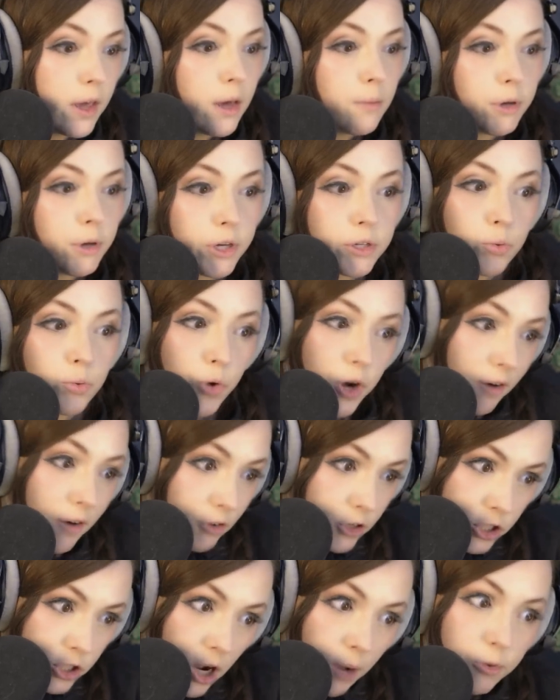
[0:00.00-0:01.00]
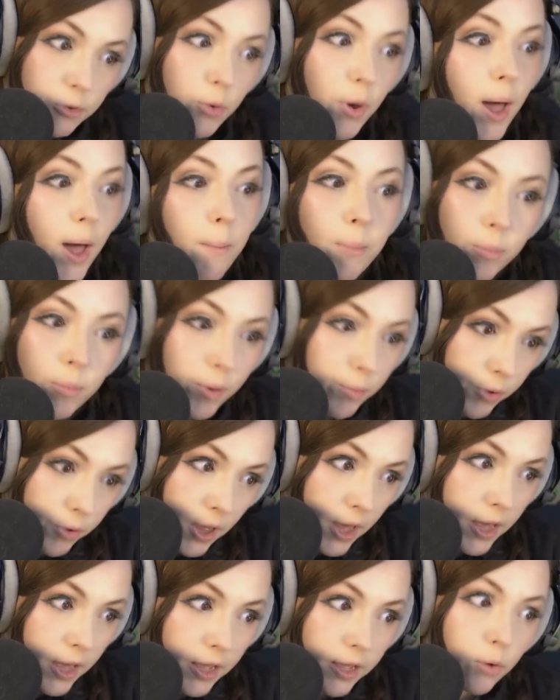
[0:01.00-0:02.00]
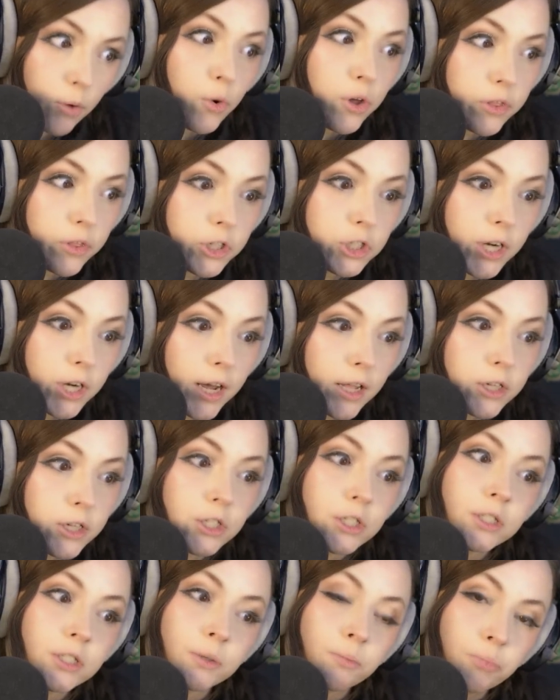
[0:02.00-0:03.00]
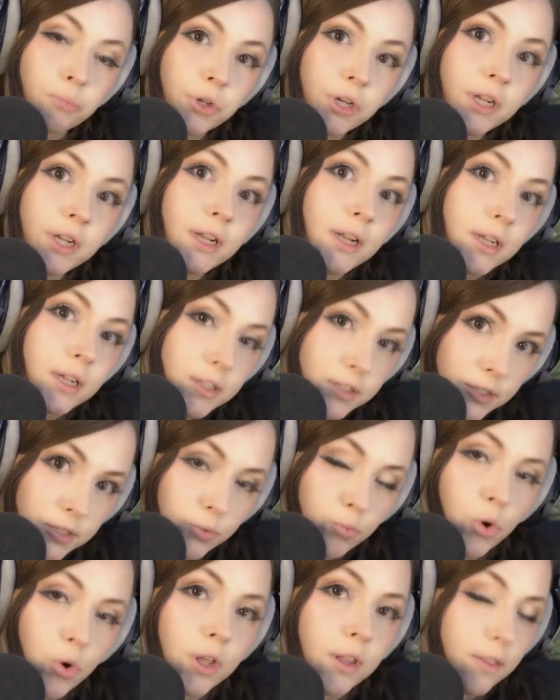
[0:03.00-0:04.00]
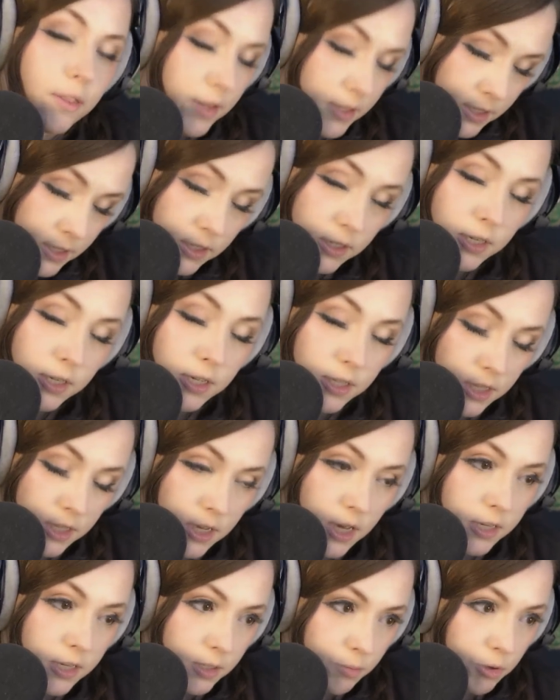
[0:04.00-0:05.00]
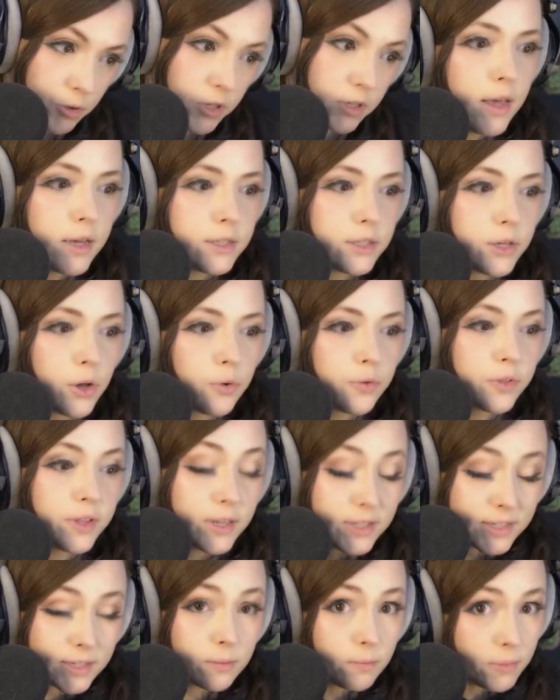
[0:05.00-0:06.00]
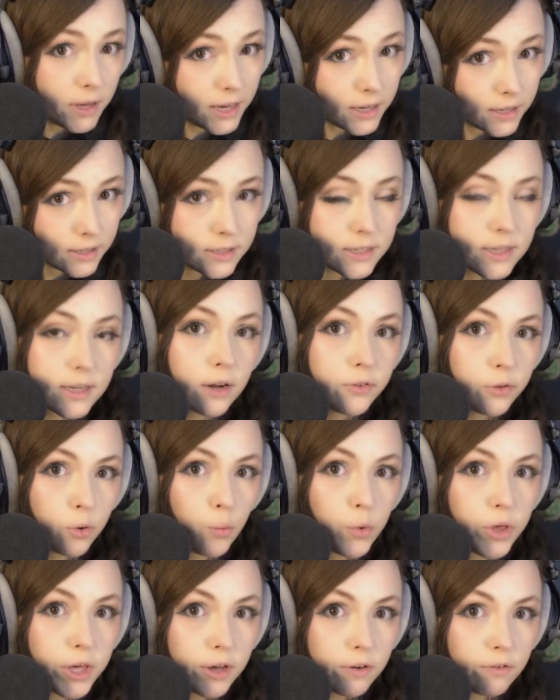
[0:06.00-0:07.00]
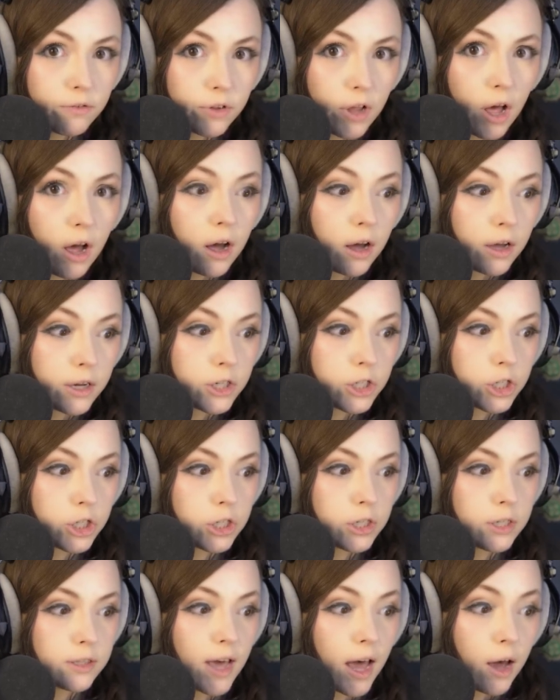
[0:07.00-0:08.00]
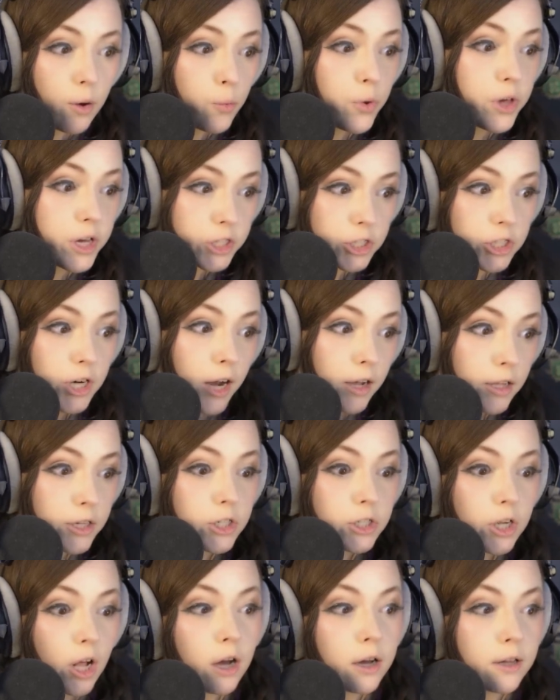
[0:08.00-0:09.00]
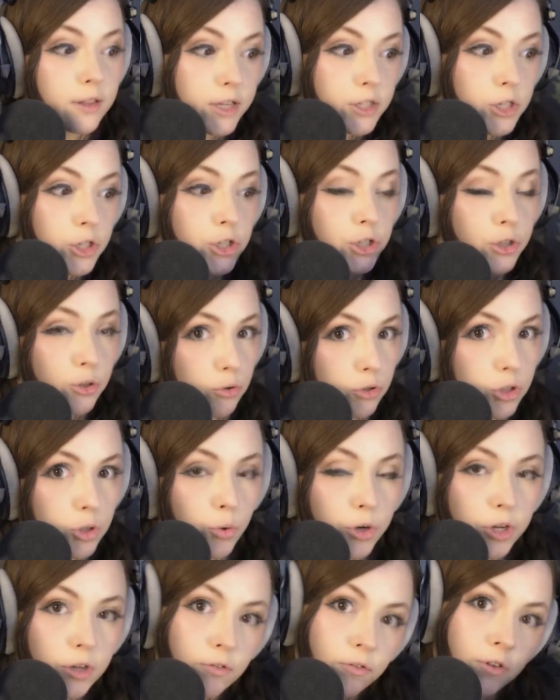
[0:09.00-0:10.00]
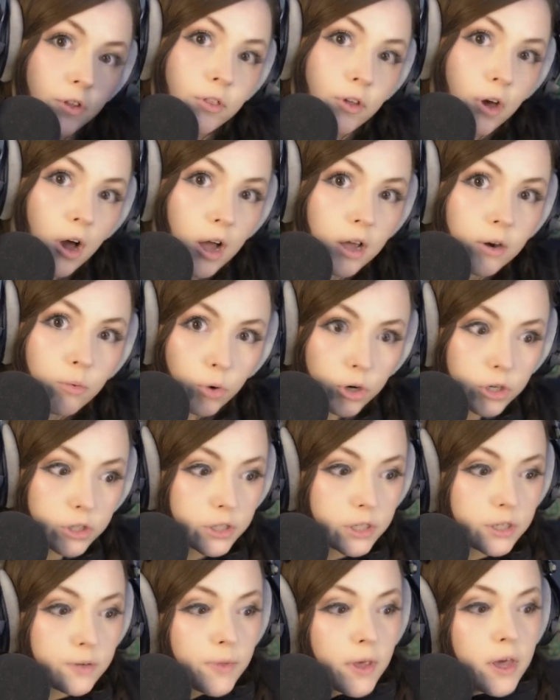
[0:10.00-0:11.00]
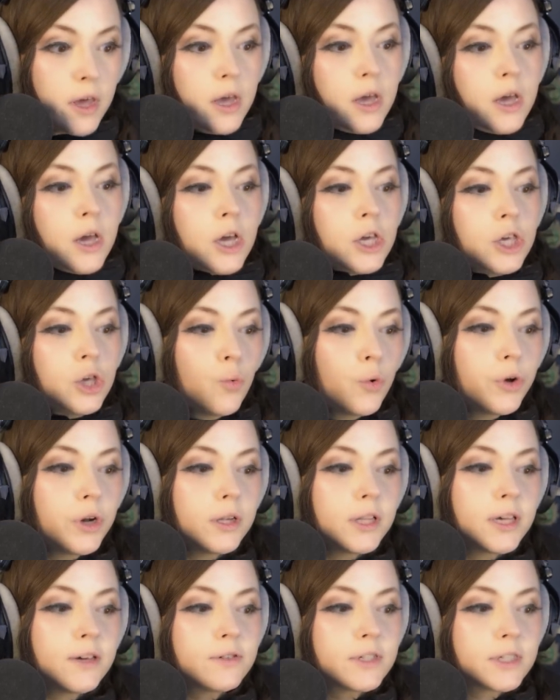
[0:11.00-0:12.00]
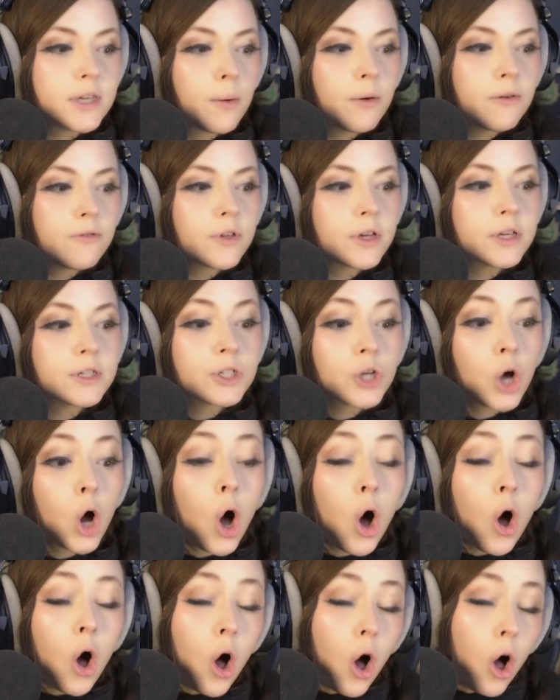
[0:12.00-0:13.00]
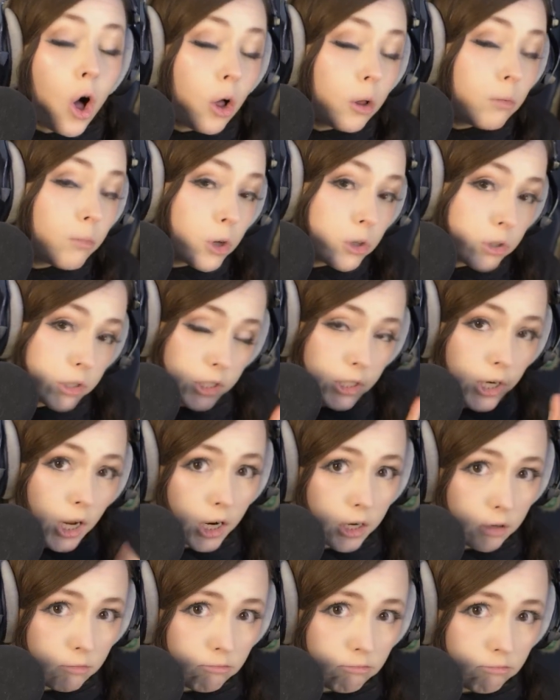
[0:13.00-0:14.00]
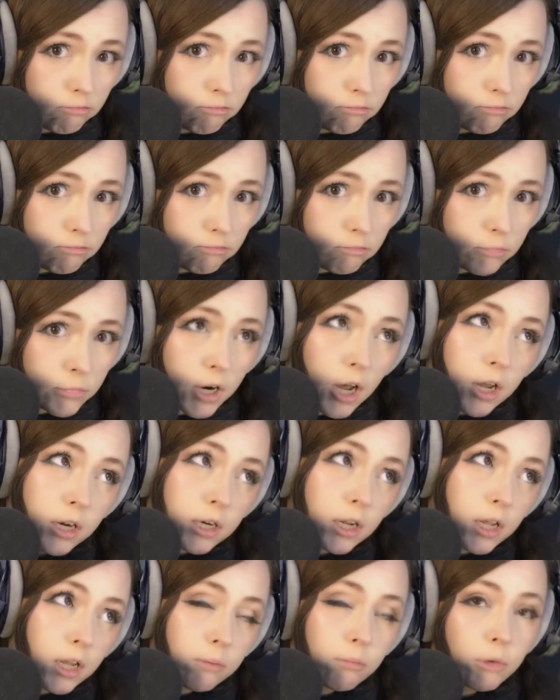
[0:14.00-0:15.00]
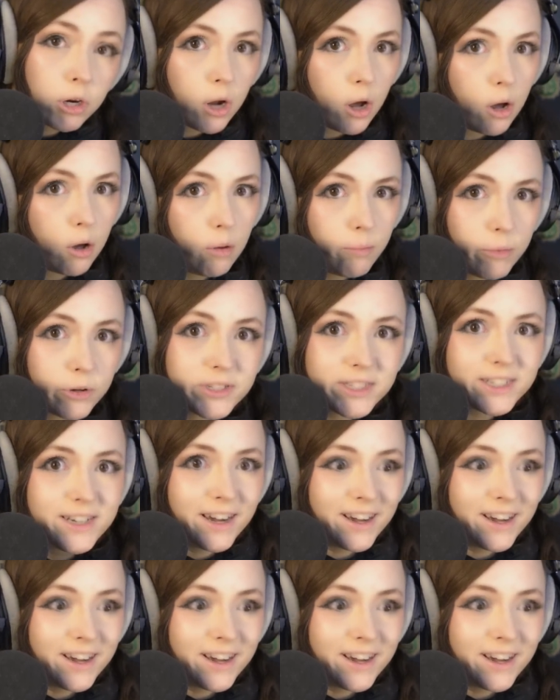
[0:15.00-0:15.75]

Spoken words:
because whatever job you happen to be playing when the challenge is completed is the one that's going to get the XP. So this means that on the week of launch, that week's challenge log, that's June 25th onwards, you want to leave some of these almost done. Not done, but almost